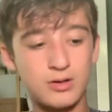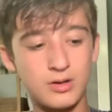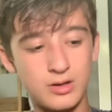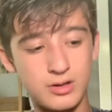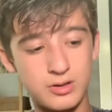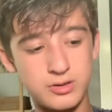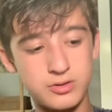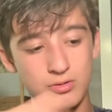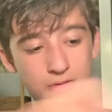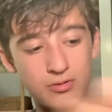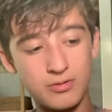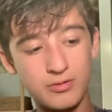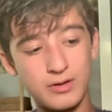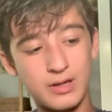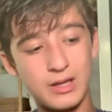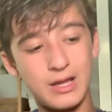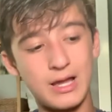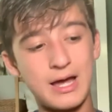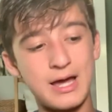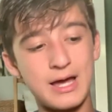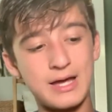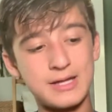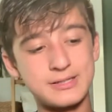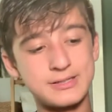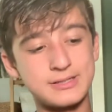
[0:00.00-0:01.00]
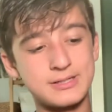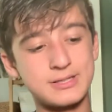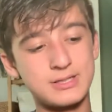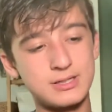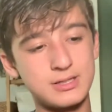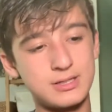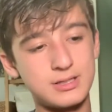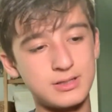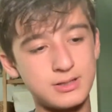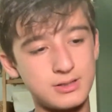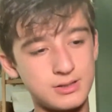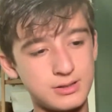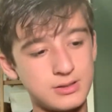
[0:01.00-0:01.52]
Throne of Glass,
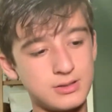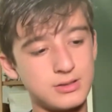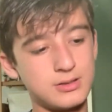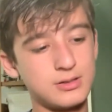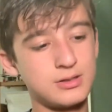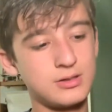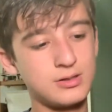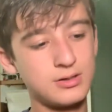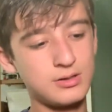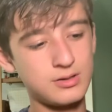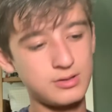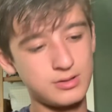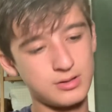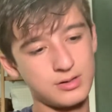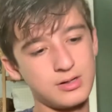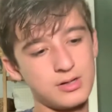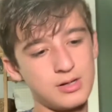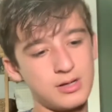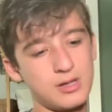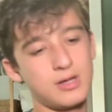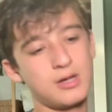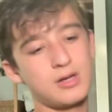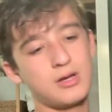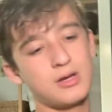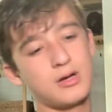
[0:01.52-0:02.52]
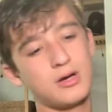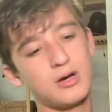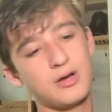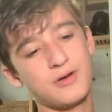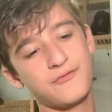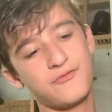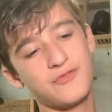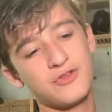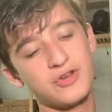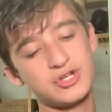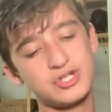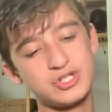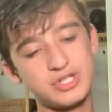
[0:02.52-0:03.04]

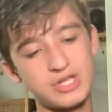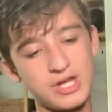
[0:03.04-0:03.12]
Unfinished